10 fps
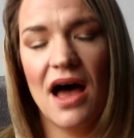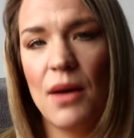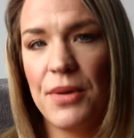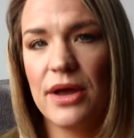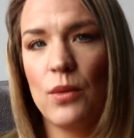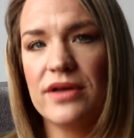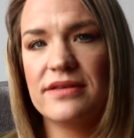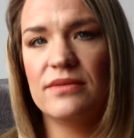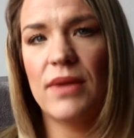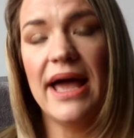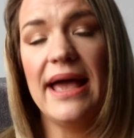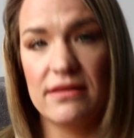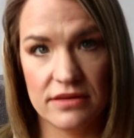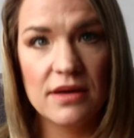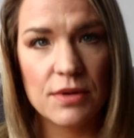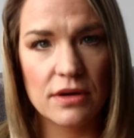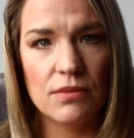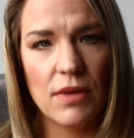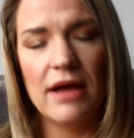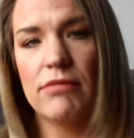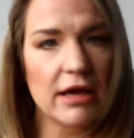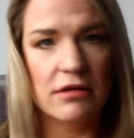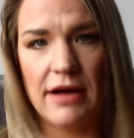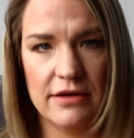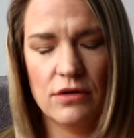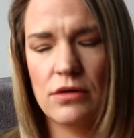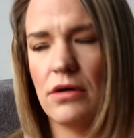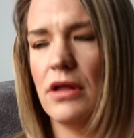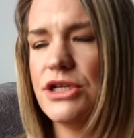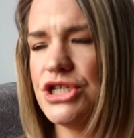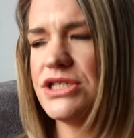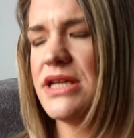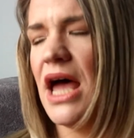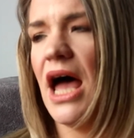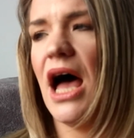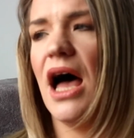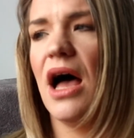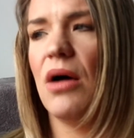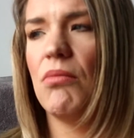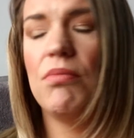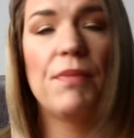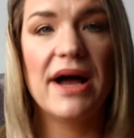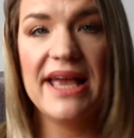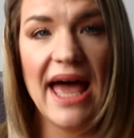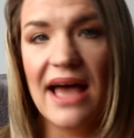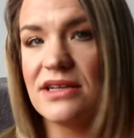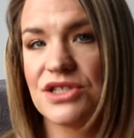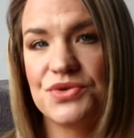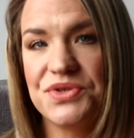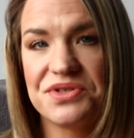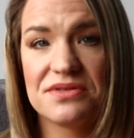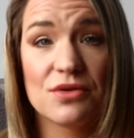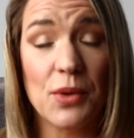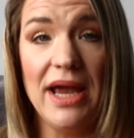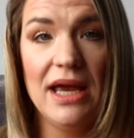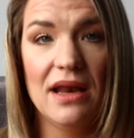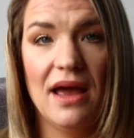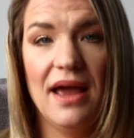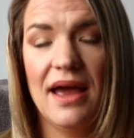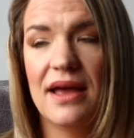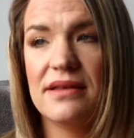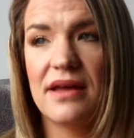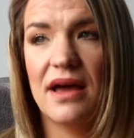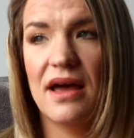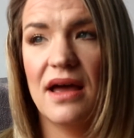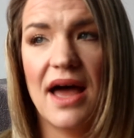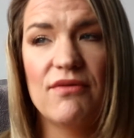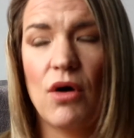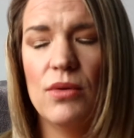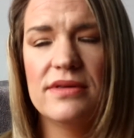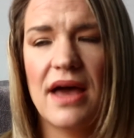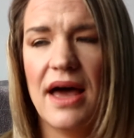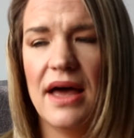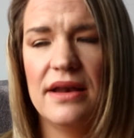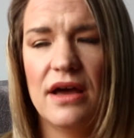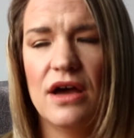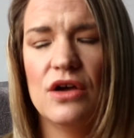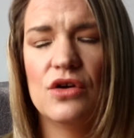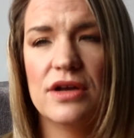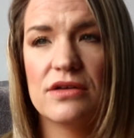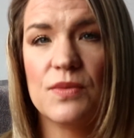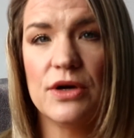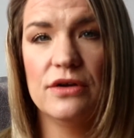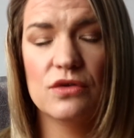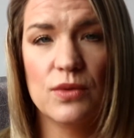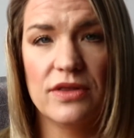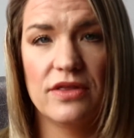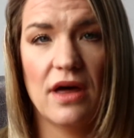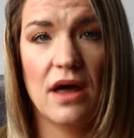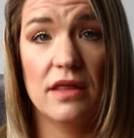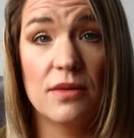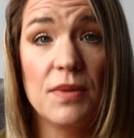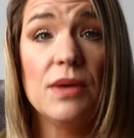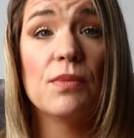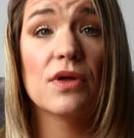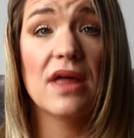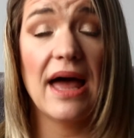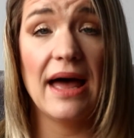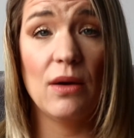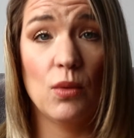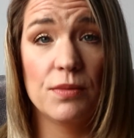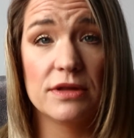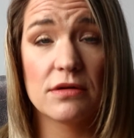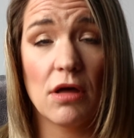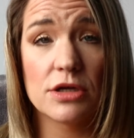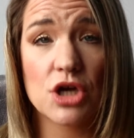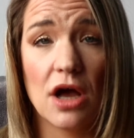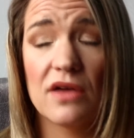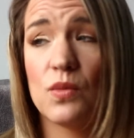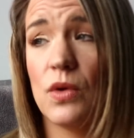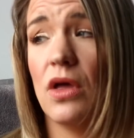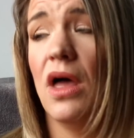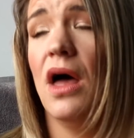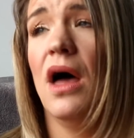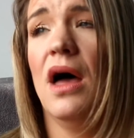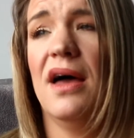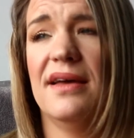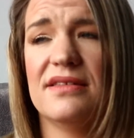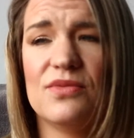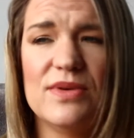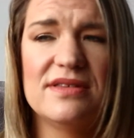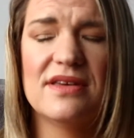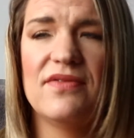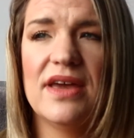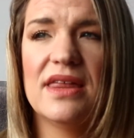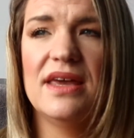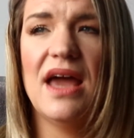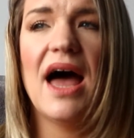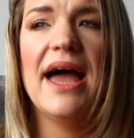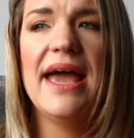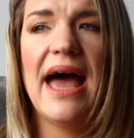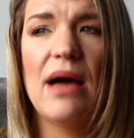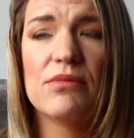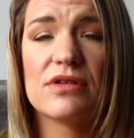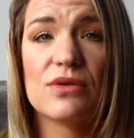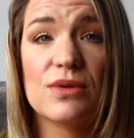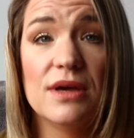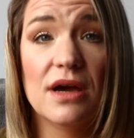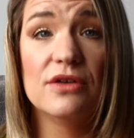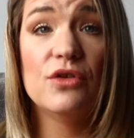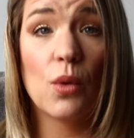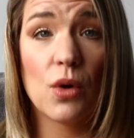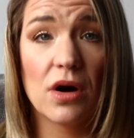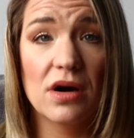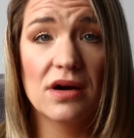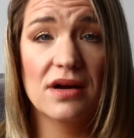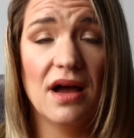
but it wasn't my regular endocrinologist. But yeah, she was great, and I've always had a good experience with the people at Women's College Hospital. Specifically, I absolutely adore